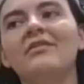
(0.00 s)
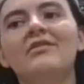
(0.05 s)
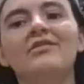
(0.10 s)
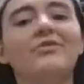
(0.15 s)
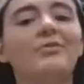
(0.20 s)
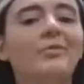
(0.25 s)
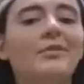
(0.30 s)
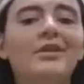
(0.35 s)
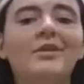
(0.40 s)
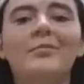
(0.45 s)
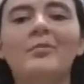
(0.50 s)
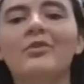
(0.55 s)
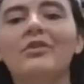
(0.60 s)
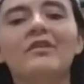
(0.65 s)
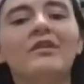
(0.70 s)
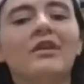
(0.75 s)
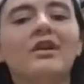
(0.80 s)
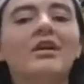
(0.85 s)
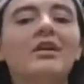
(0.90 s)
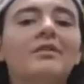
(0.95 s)
20 more
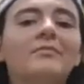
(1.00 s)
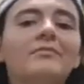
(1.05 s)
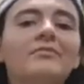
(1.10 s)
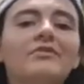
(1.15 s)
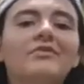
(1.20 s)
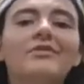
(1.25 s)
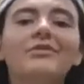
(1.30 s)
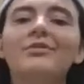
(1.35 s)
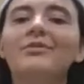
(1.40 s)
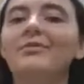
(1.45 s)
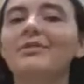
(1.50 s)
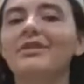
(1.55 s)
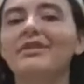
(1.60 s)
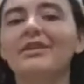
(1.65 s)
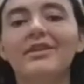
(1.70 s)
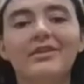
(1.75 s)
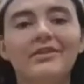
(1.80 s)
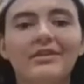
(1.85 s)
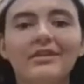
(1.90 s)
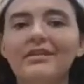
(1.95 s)
times so you can
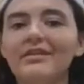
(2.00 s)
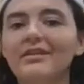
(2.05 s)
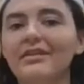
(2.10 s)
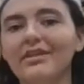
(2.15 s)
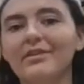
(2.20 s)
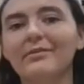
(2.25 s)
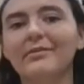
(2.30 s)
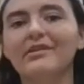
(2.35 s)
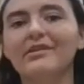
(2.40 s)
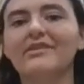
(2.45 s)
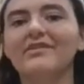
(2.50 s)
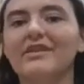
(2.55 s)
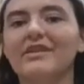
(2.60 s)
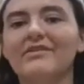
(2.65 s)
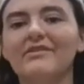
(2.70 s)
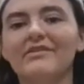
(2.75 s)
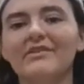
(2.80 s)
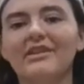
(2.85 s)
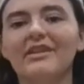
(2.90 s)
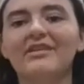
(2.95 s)
hear it and hear what it
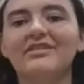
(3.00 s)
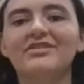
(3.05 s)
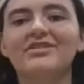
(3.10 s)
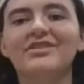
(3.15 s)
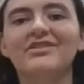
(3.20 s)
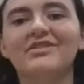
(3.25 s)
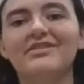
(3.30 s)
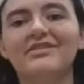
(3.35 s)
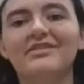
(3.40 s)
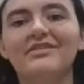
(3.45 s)
sounds like, just